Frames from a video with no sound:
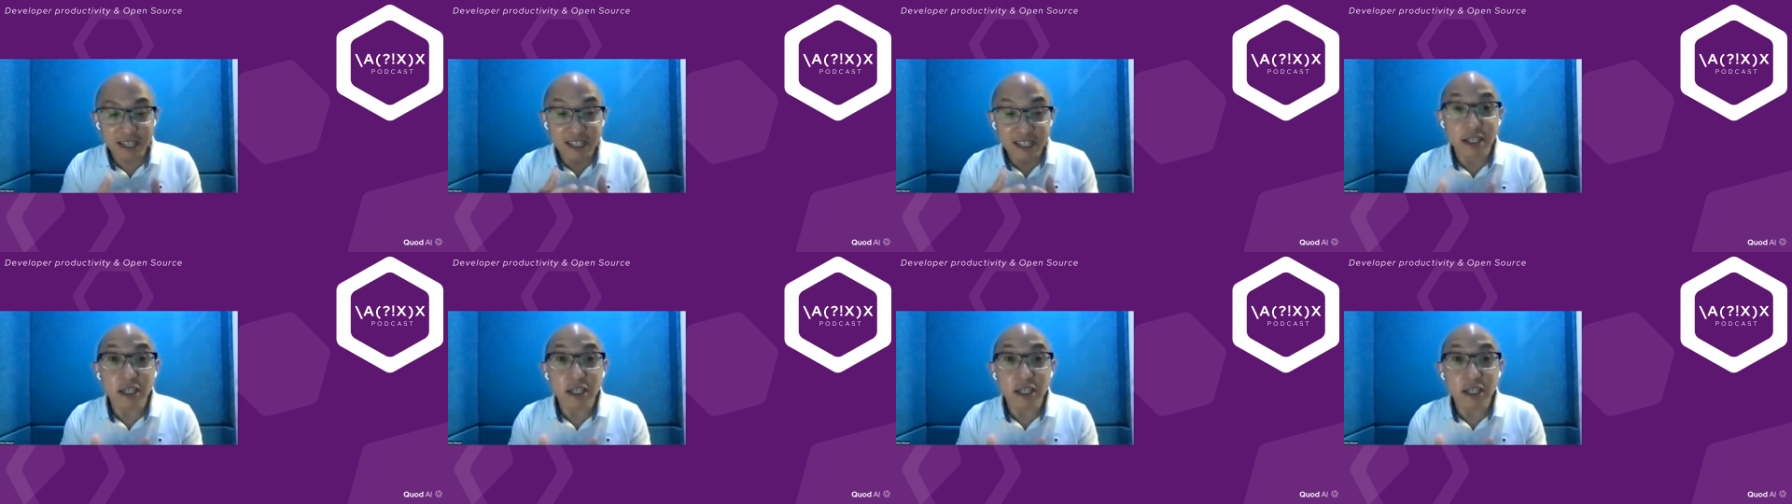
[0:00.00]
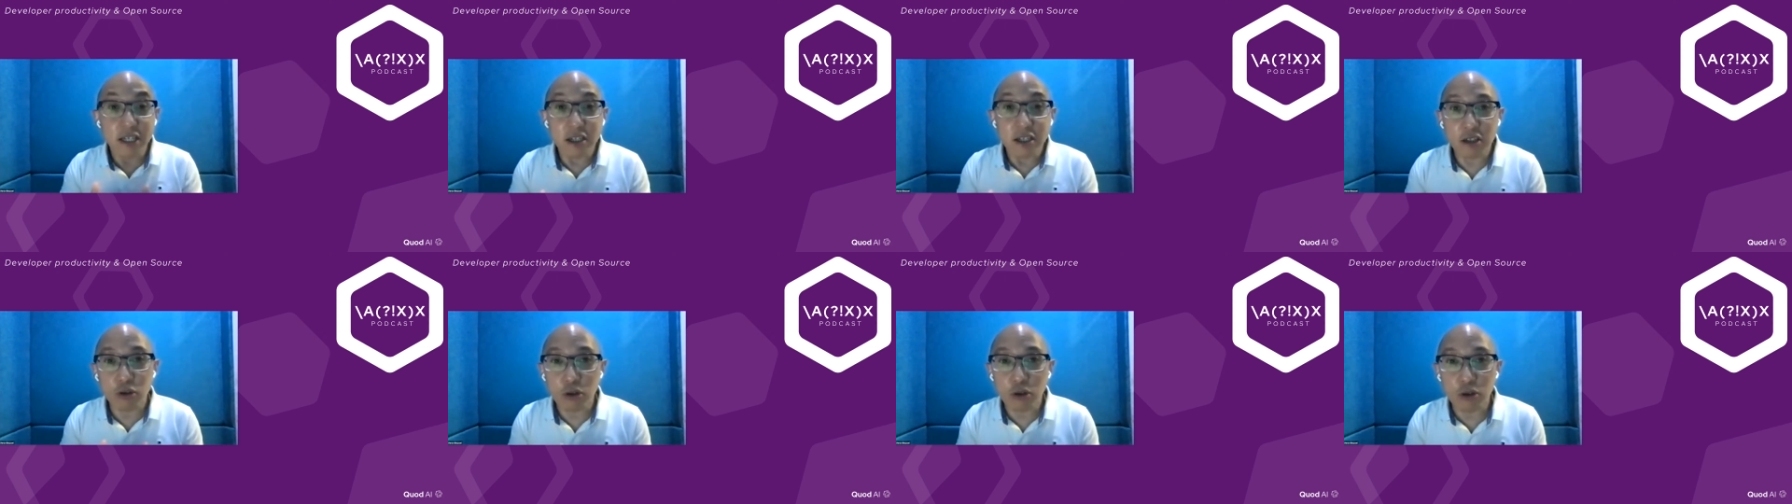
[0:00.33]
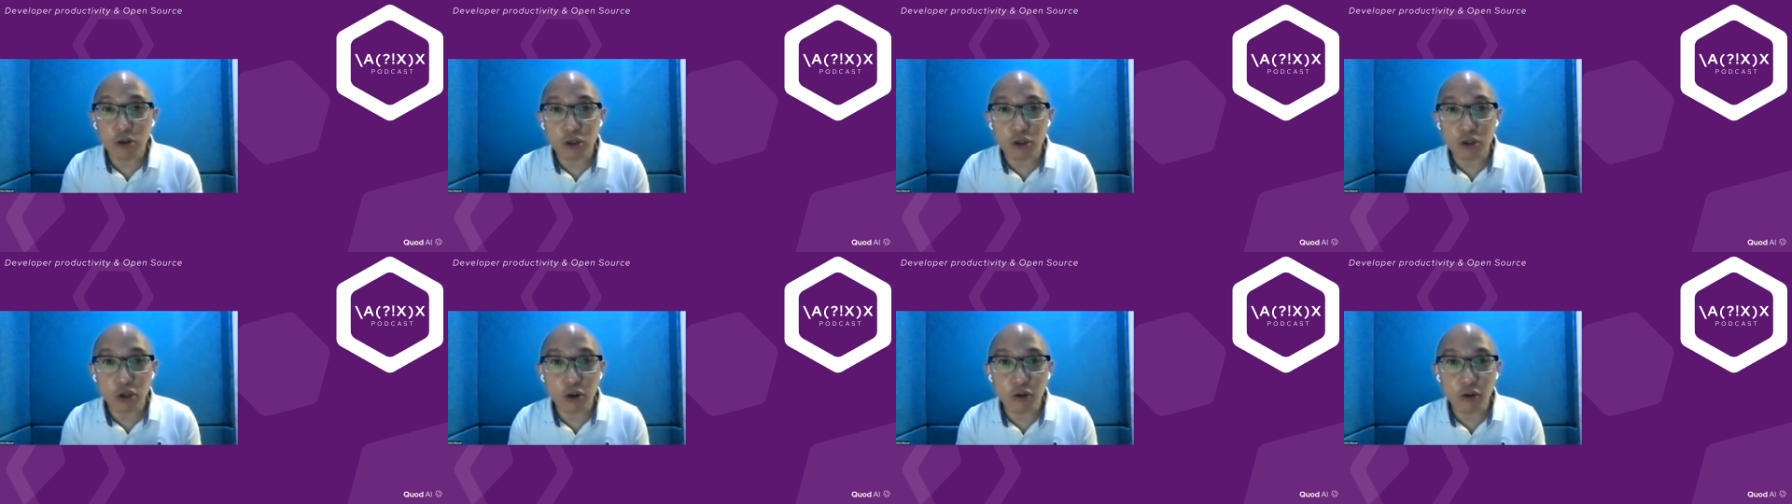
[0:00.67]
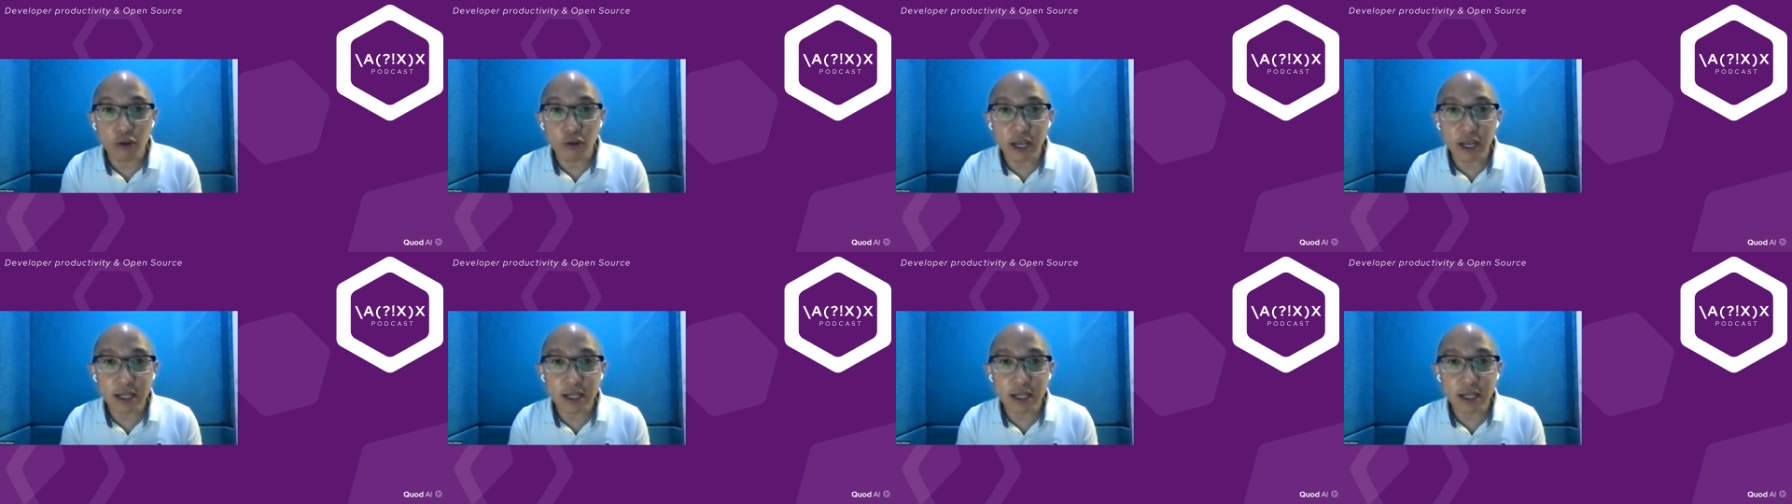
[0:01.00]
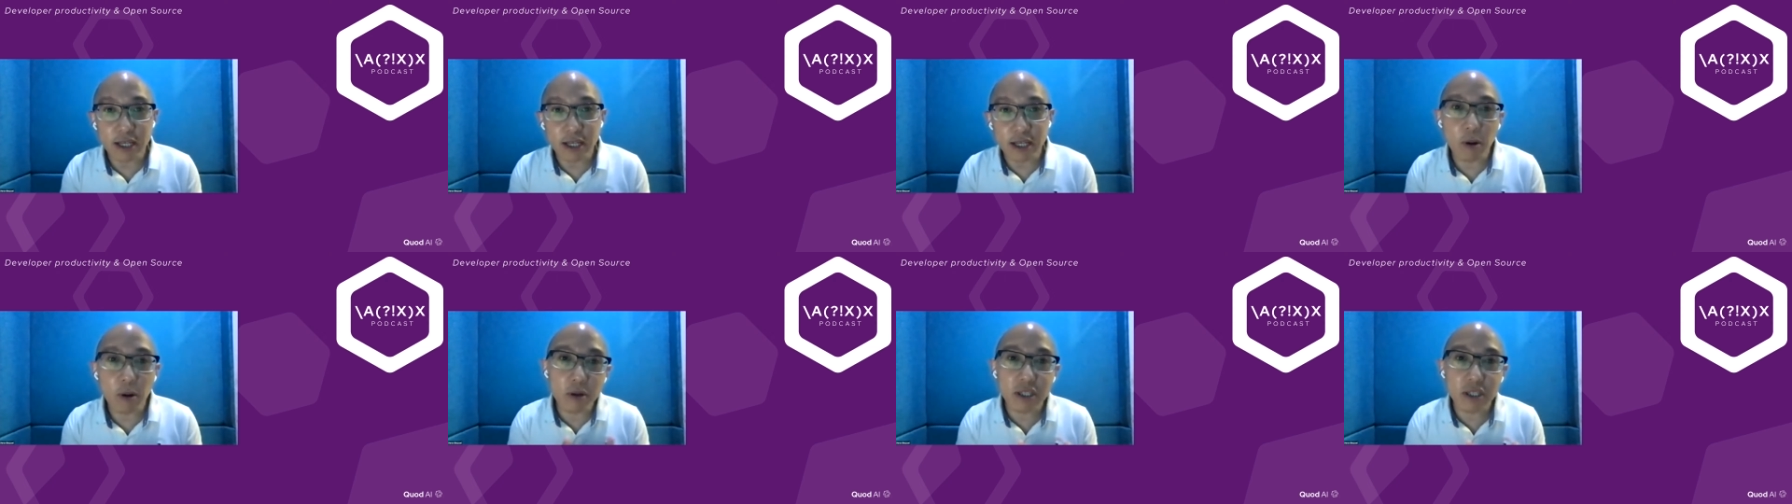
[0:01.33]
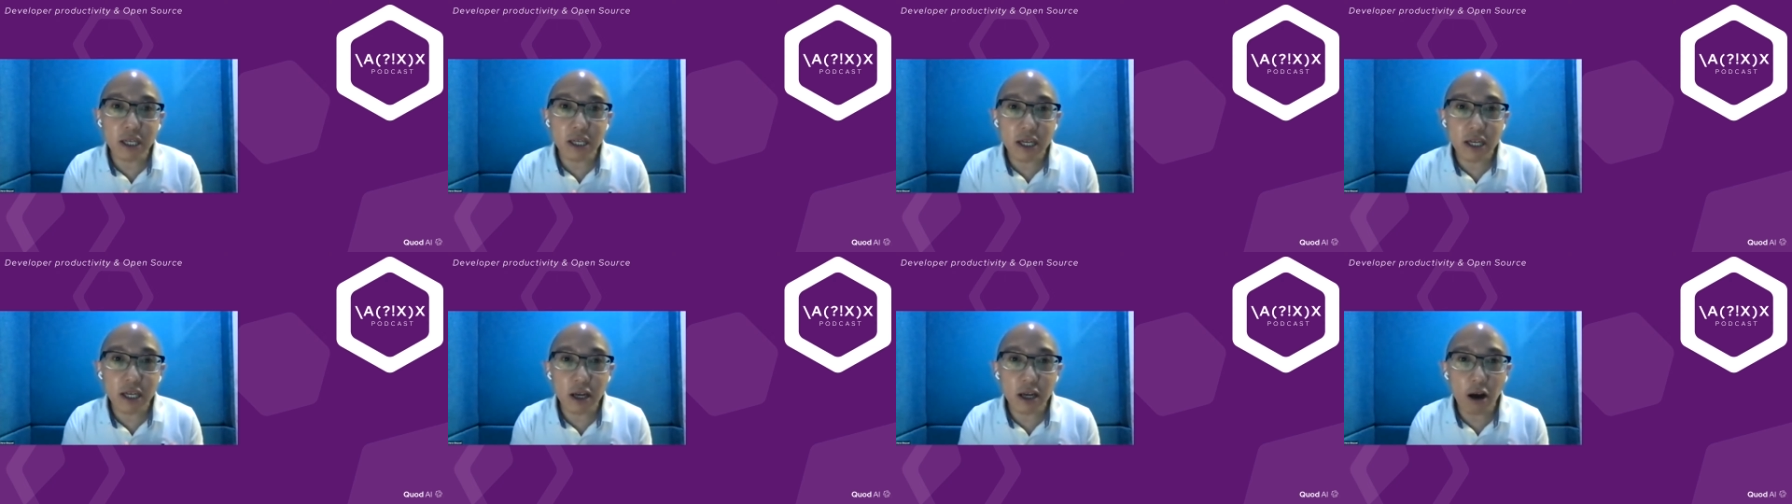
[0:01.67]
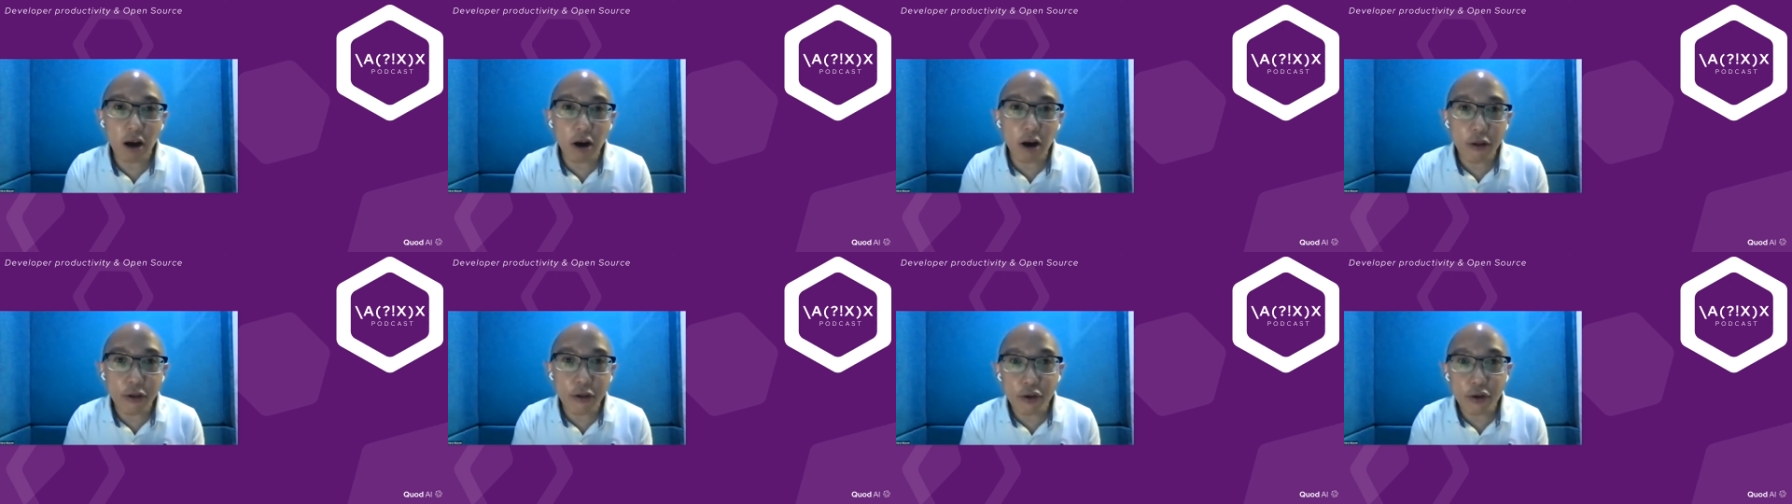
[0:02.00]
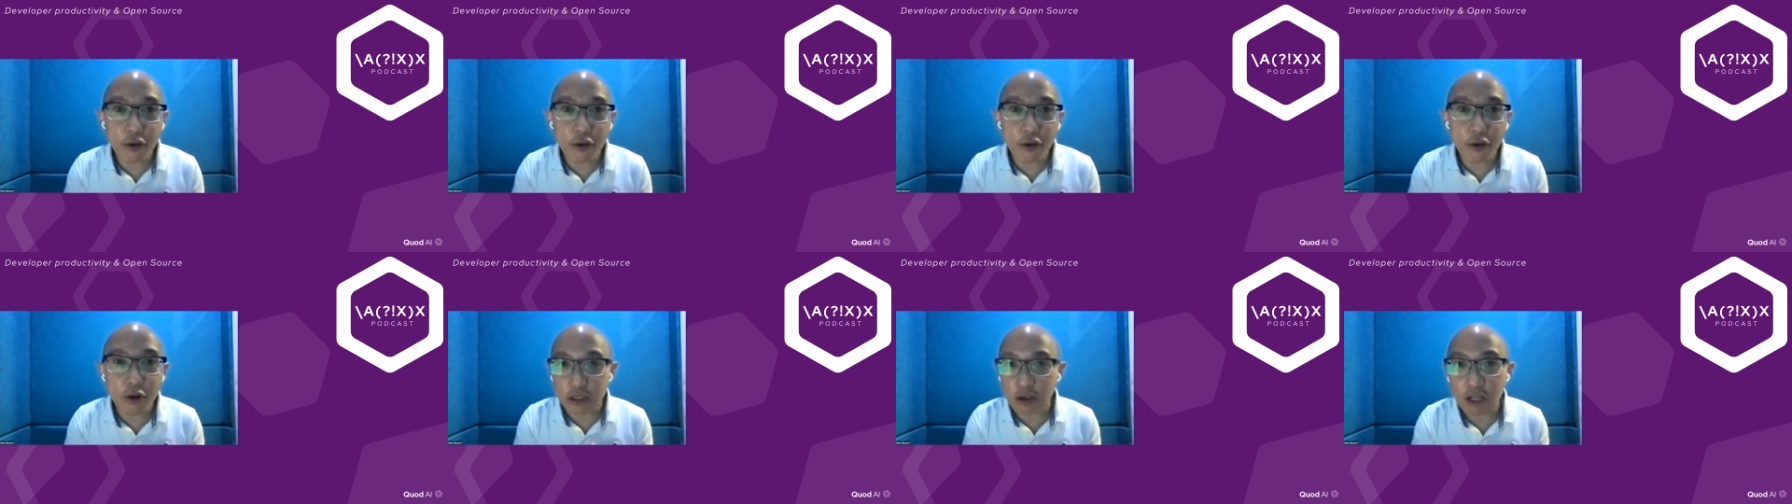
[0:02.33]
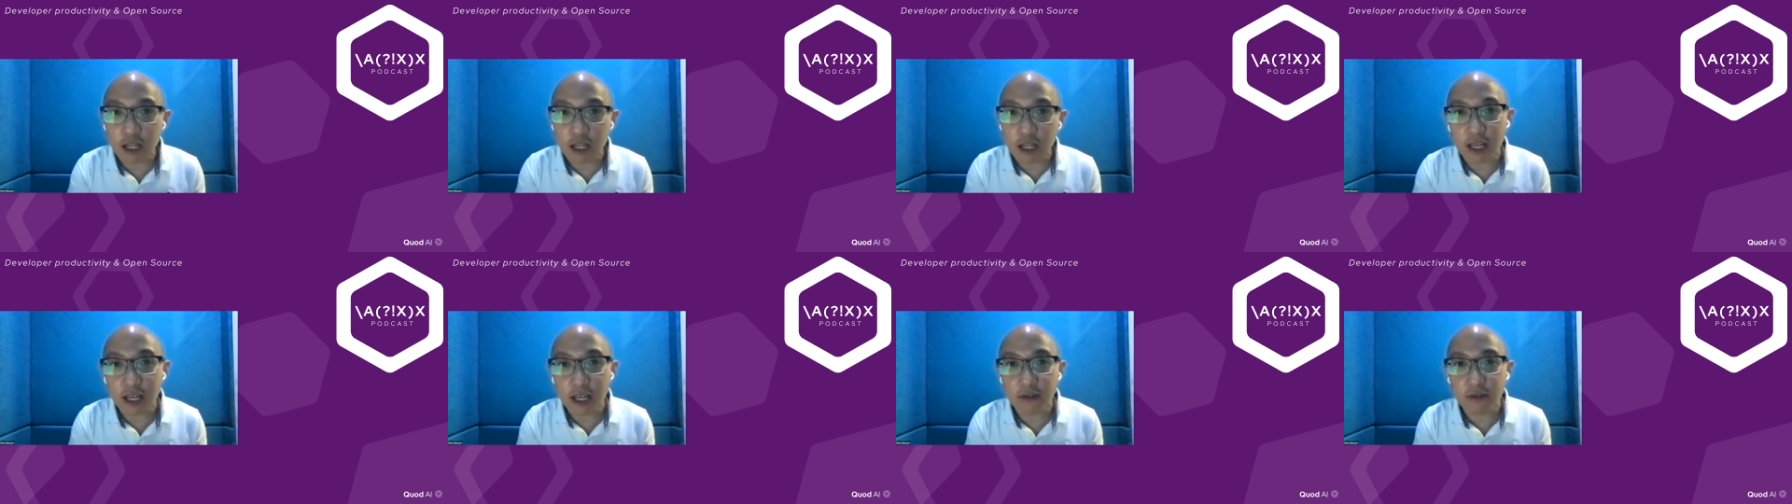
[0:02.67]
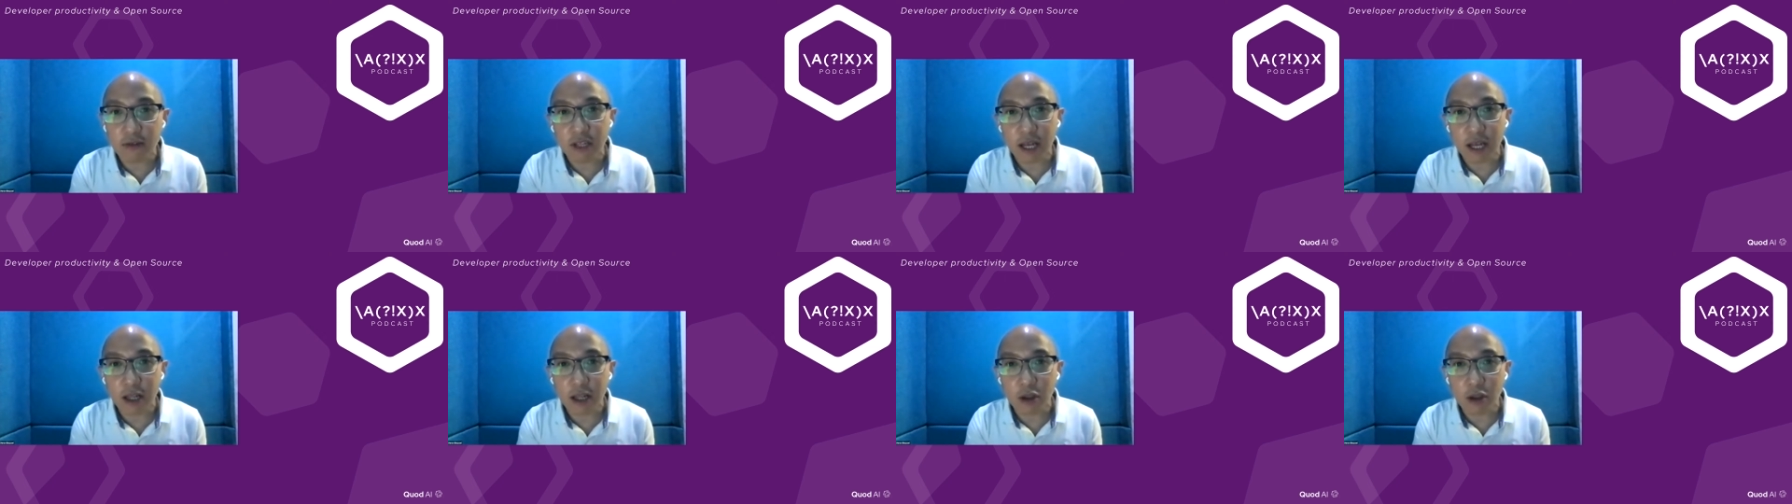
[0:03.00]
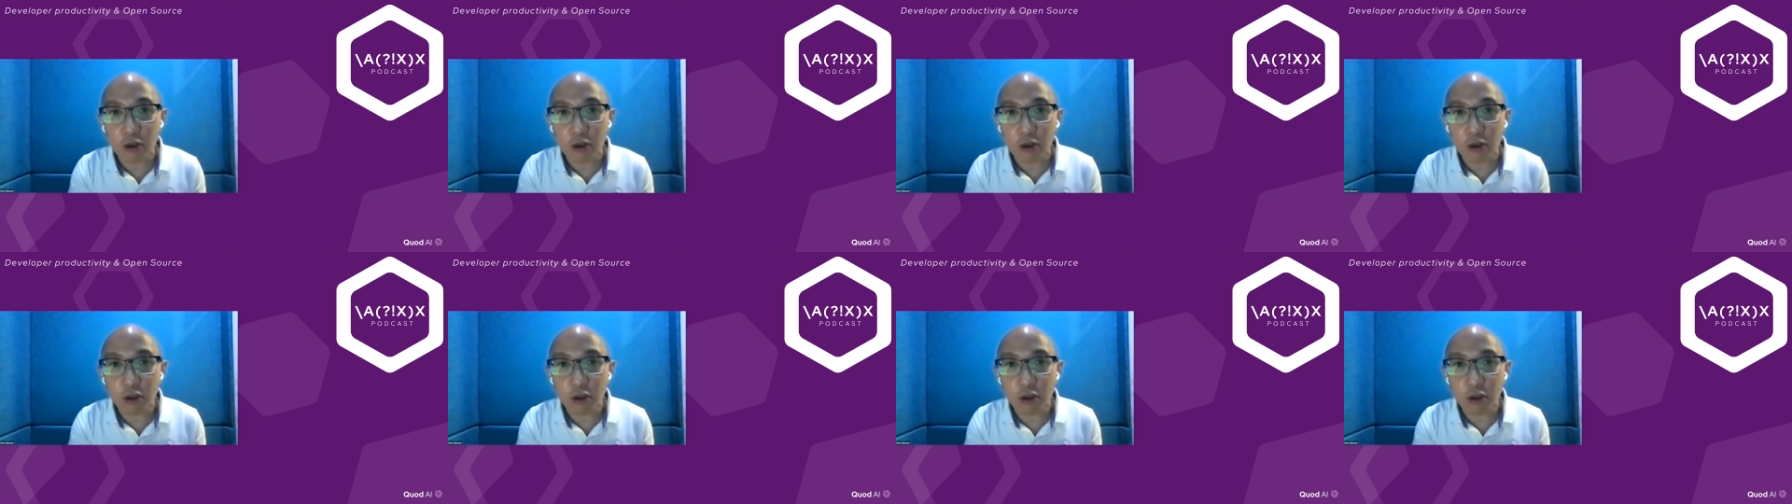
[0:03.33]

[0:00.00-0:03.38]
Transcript: decision to use serverless? What was the other alternatives